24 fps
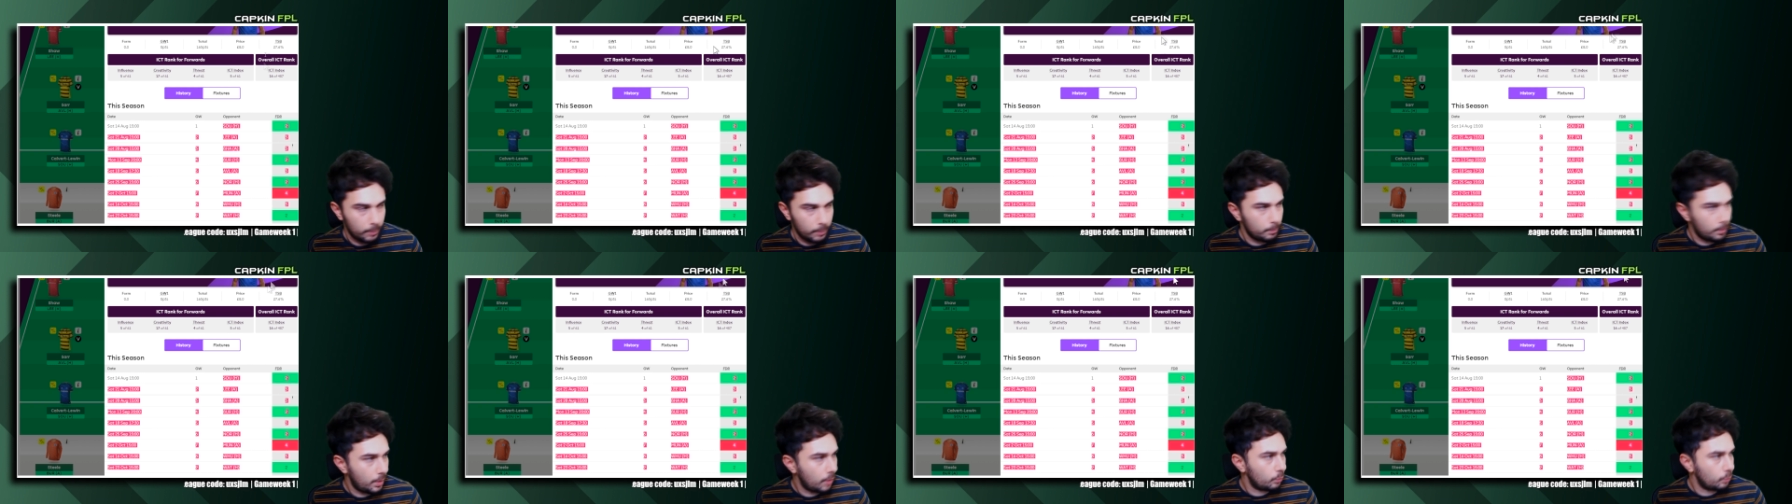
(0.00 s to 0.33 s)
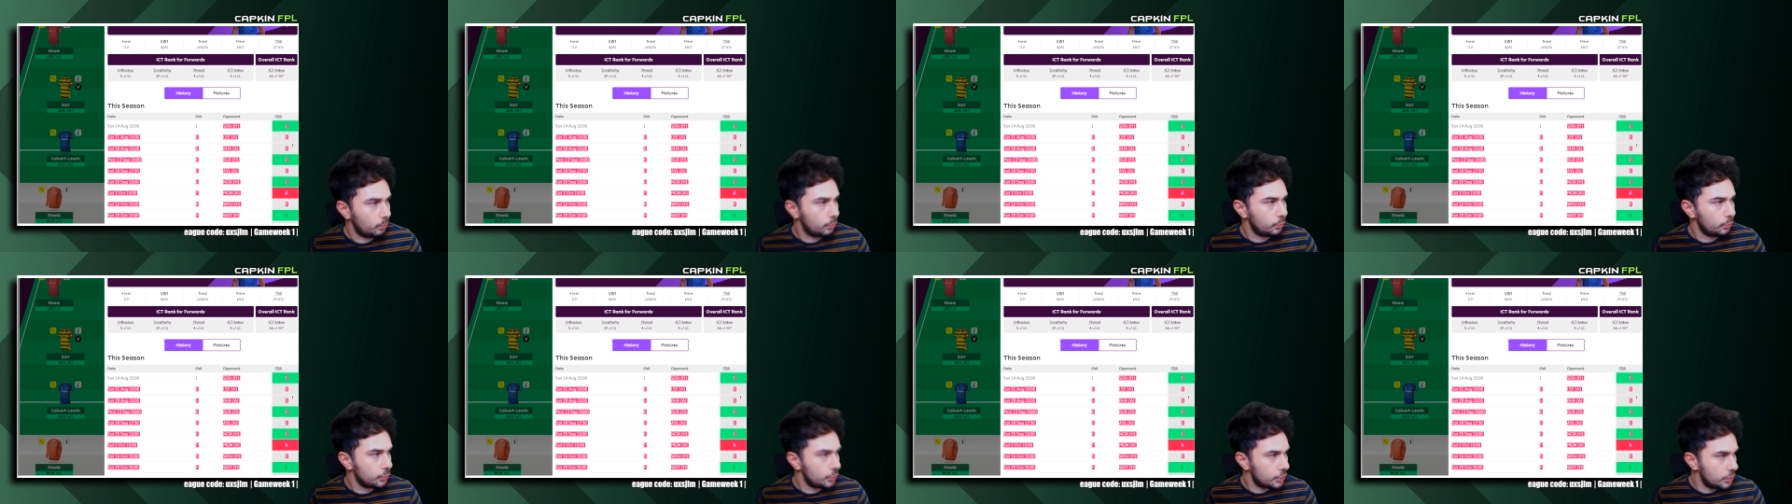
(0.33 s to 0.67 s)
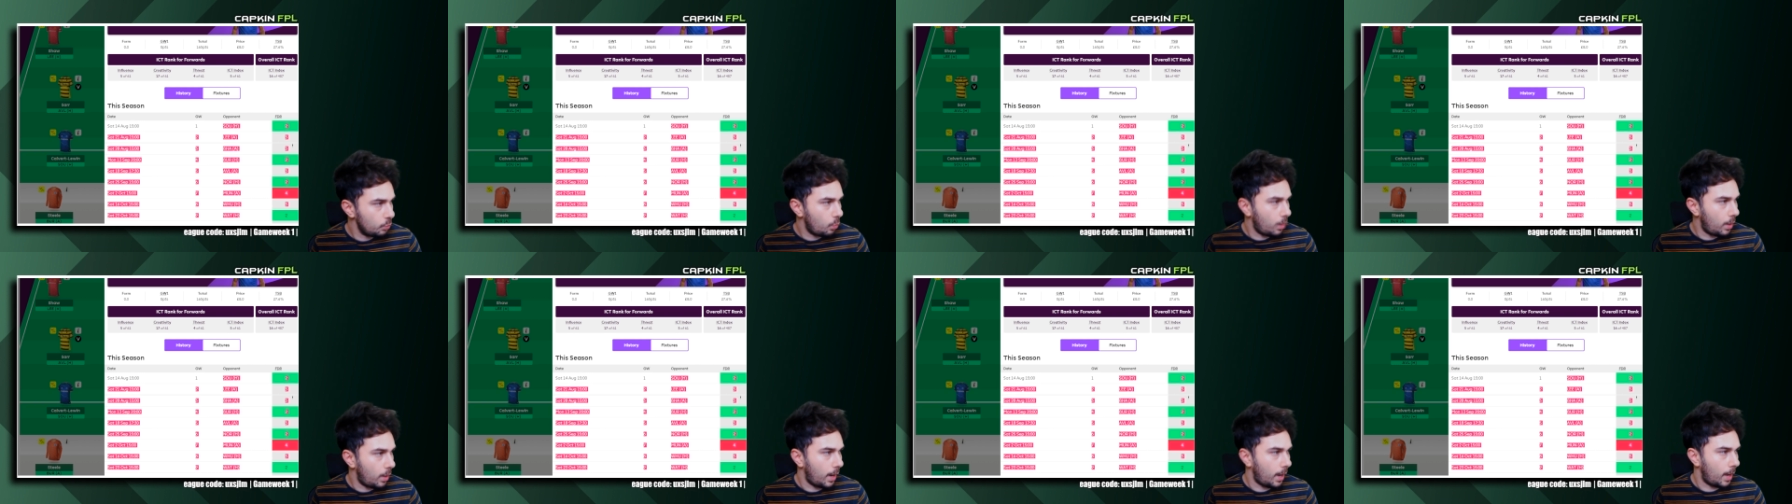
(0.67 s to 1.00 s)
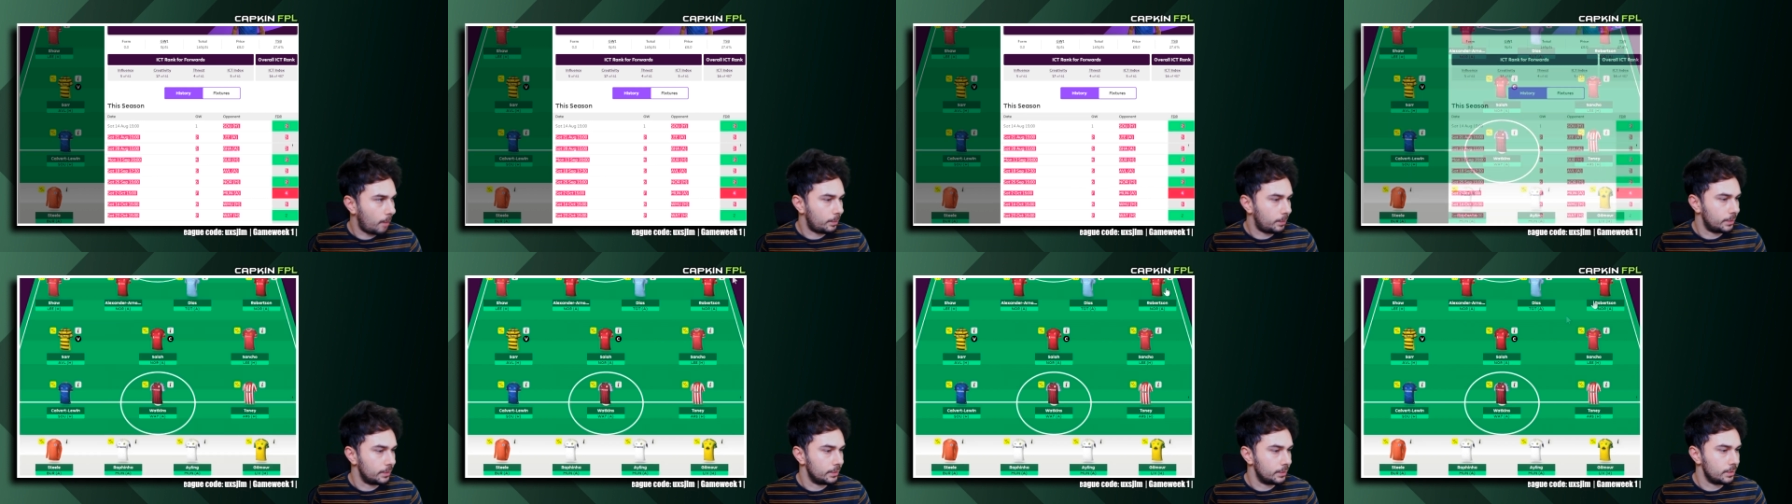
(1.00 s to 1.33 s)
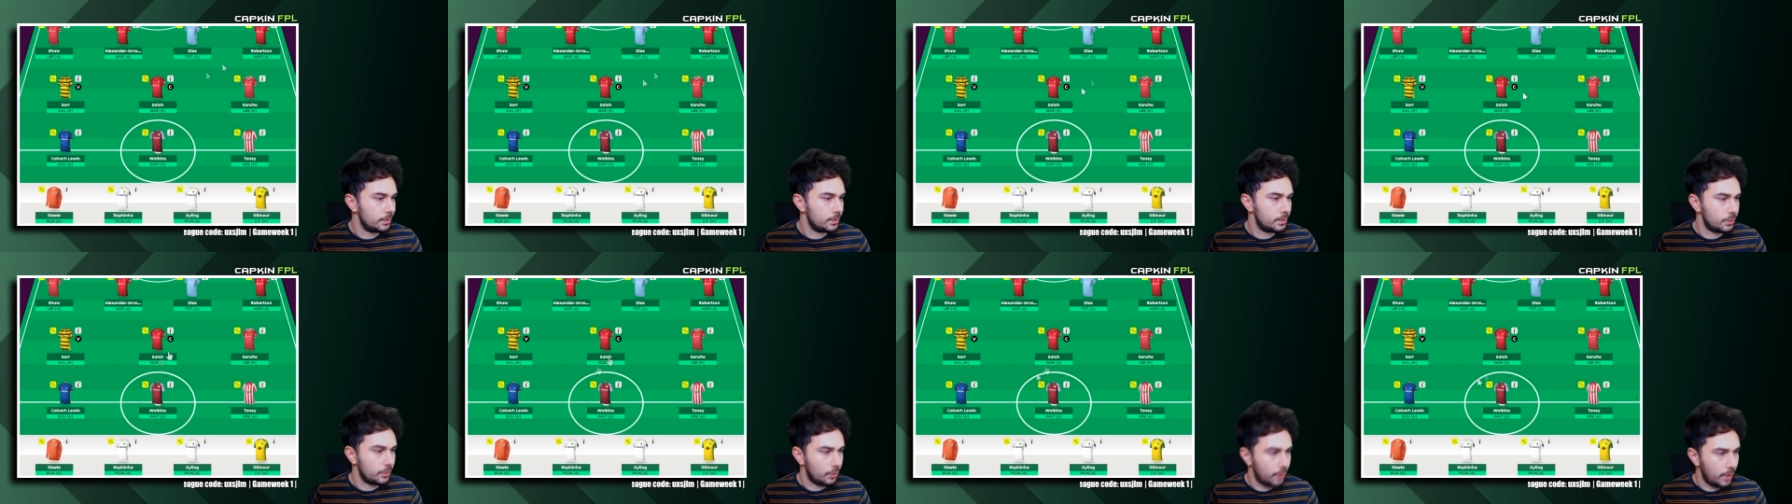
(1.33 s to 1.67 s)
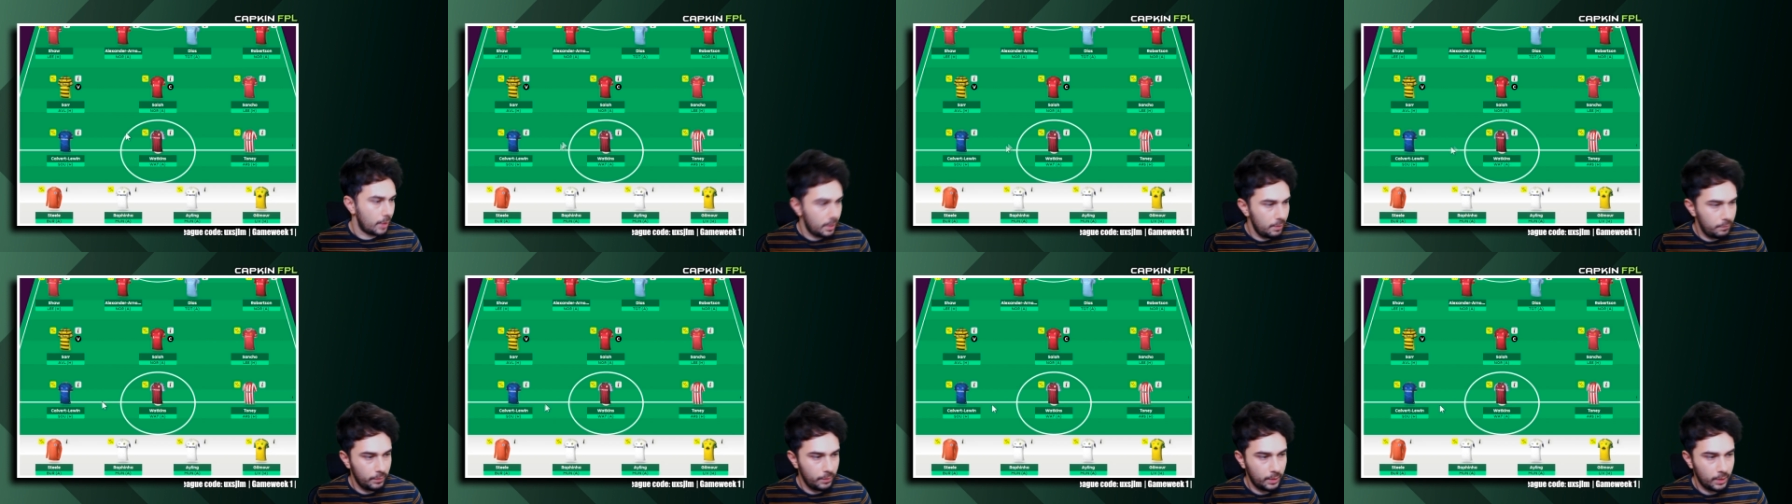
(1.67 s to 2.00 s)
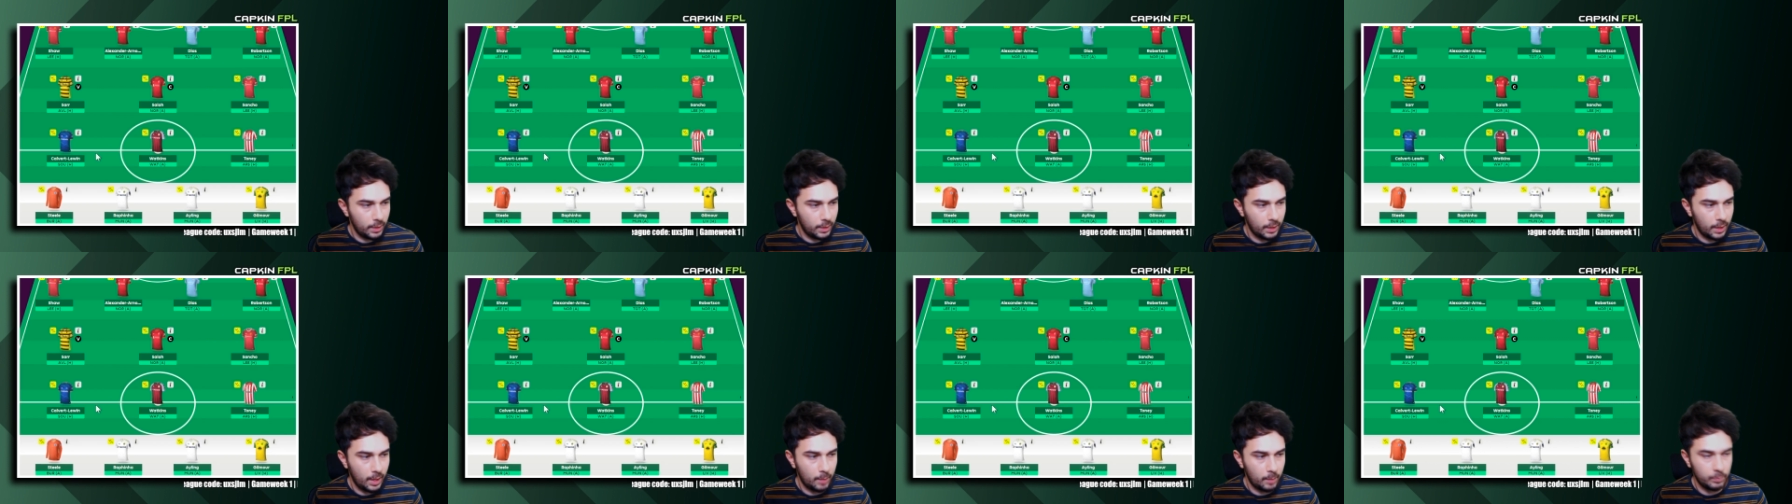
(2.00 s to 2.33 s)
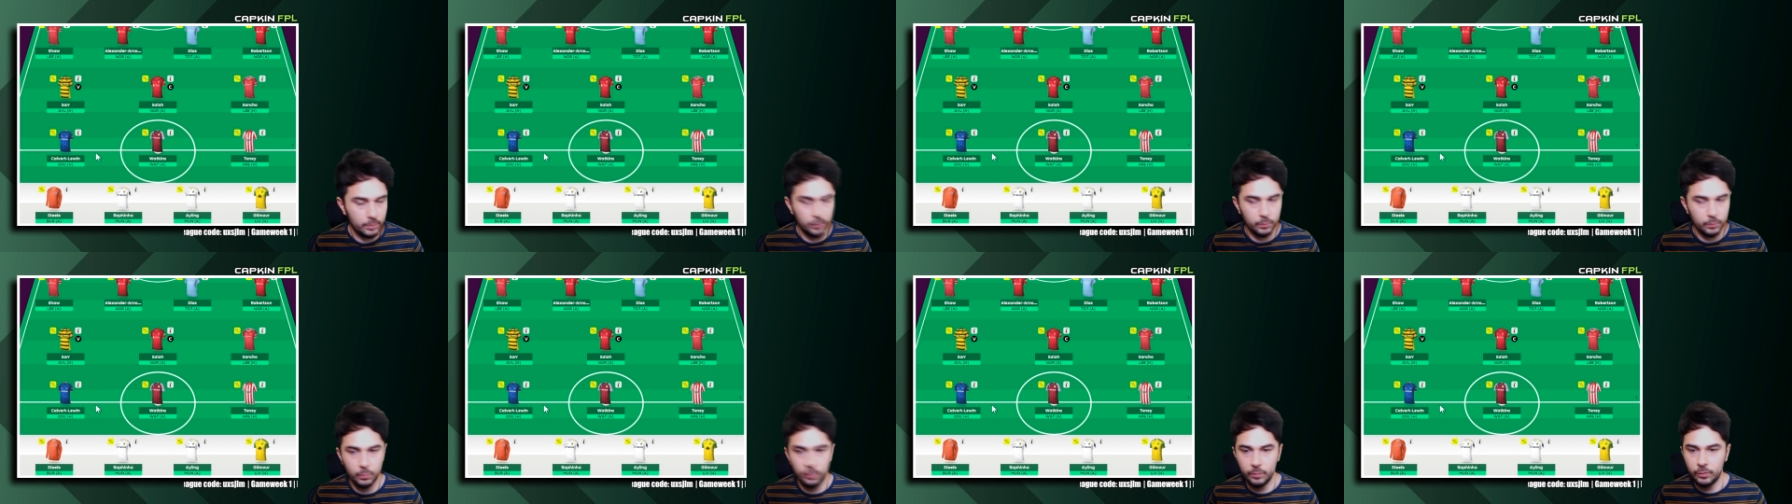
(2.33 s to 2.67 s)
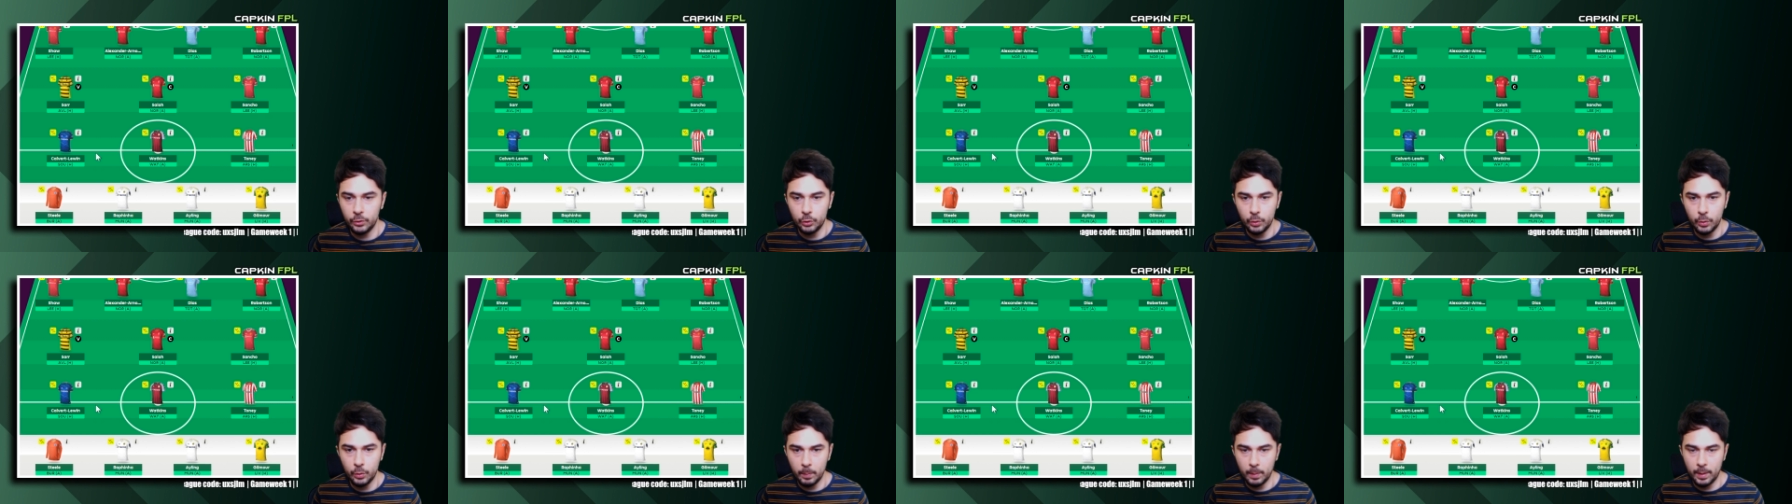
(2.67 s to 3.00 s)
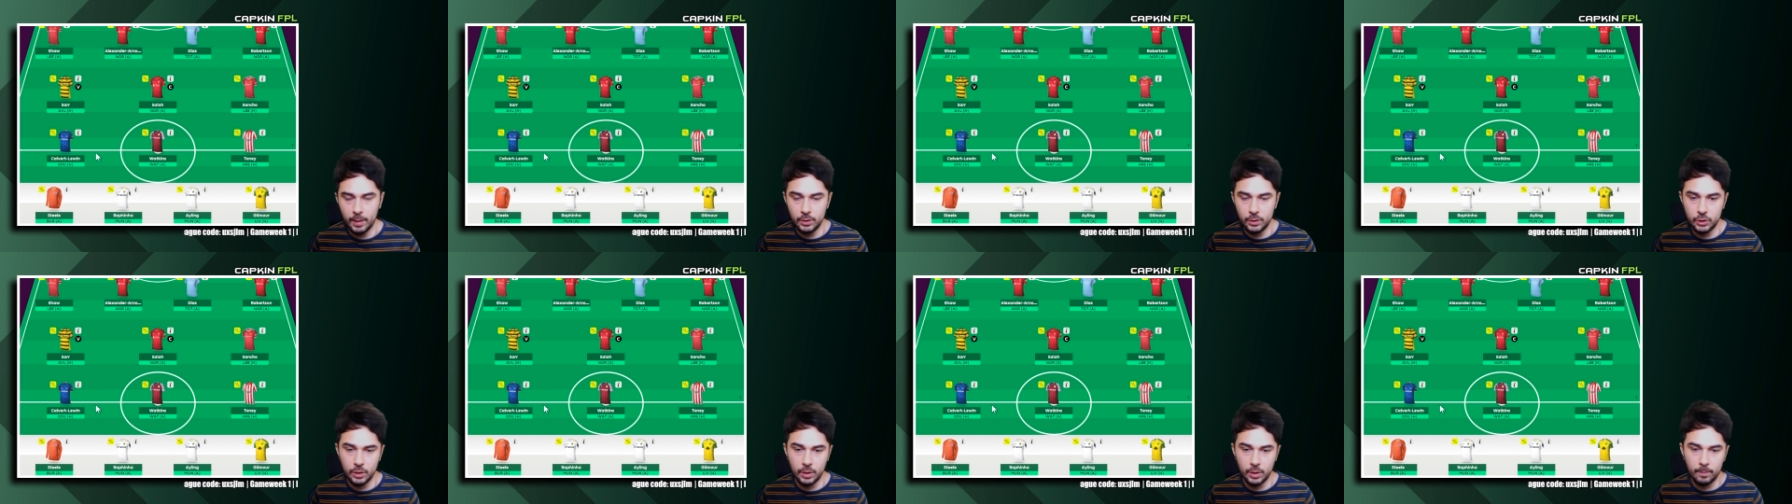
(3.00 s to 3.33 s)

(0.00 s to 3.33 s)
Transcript: But we'll see what happens. You know, anything can happen with the new manager.